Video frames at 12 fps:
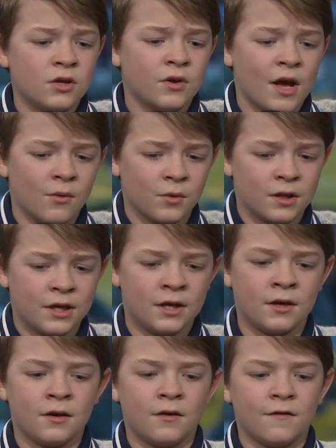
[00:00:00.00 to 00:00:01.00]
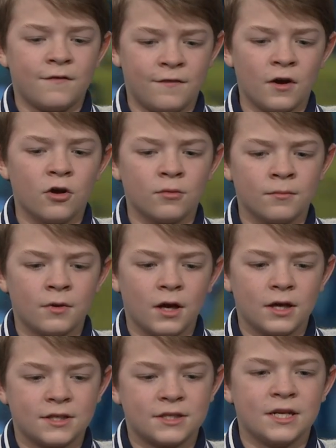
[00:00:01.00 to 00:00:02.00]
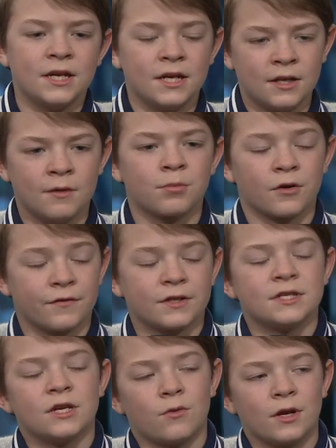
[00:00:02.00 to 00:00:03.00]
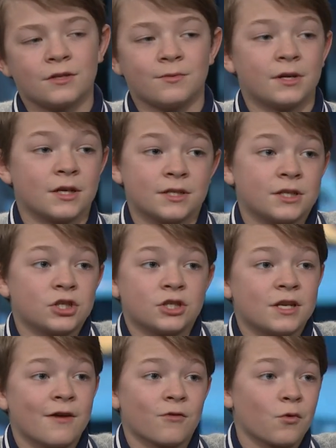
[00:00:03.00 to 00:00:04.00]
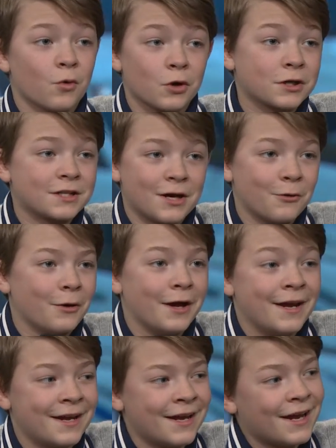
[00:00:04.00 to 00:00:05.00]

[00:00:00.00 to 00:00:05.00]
you can't really film a scene in perfect sequence because it just never works that way.